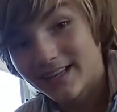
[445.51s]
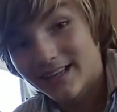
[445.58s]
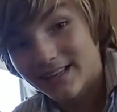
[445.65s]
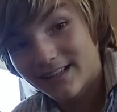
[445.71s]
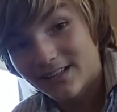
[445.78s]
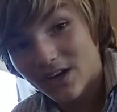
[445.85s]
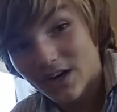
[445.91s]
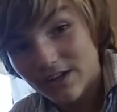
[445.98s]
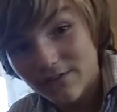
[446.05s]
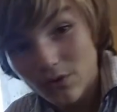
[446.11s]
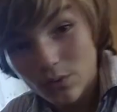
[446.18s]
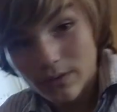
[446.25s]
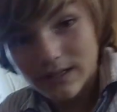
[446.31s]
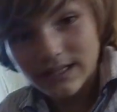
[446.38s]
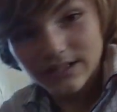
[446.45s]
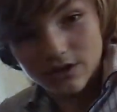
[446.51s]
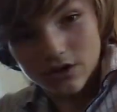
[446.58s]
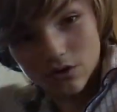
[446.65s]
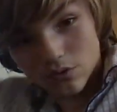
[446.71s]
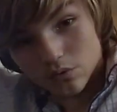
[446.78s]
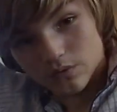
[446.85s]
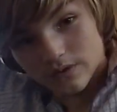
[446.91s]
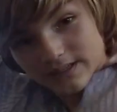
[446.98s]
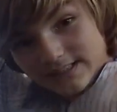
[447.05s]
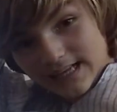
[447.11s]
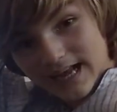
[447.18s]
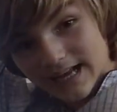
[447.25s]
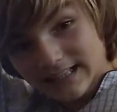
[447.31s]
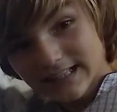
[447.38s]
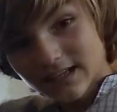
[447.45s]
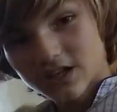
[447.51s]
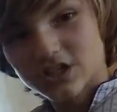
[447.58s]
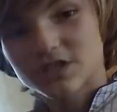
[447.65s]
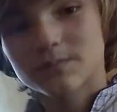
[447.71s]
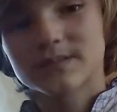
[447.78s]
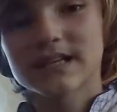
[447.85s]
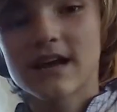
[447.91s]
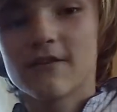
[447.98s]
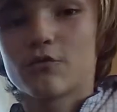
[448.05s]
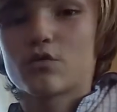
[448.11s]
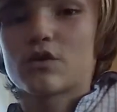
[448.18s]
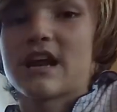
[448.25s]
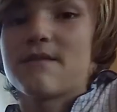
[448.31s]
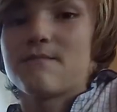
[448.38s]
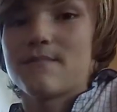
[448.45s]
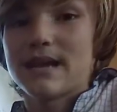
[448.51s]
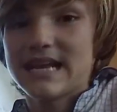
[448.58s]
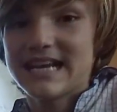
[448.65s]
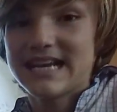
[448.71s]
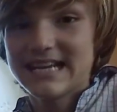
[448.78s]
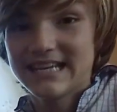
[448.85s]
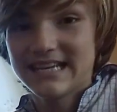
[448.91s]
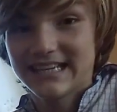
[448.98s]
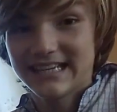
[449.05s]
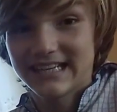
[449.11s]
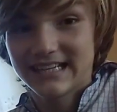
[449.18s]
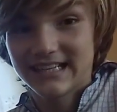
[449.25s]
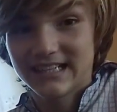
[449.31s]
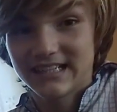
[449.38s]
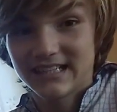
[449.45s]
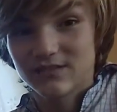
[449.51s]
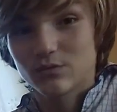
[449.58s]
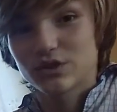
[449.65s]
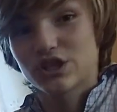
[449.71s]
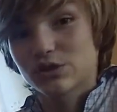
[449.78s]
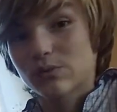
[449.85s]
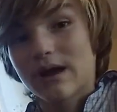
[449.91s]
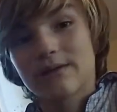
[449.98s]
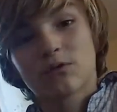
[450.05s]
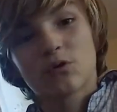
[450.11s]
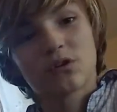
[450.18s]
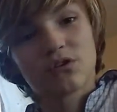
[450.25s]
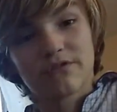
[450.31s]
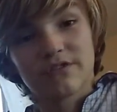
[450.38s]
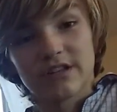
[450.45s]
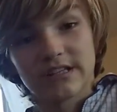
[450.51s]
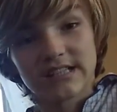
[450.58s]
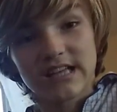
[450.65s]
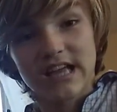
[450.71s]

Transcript: none of you really know exactly 100% of what I made, which is why I'm going over this.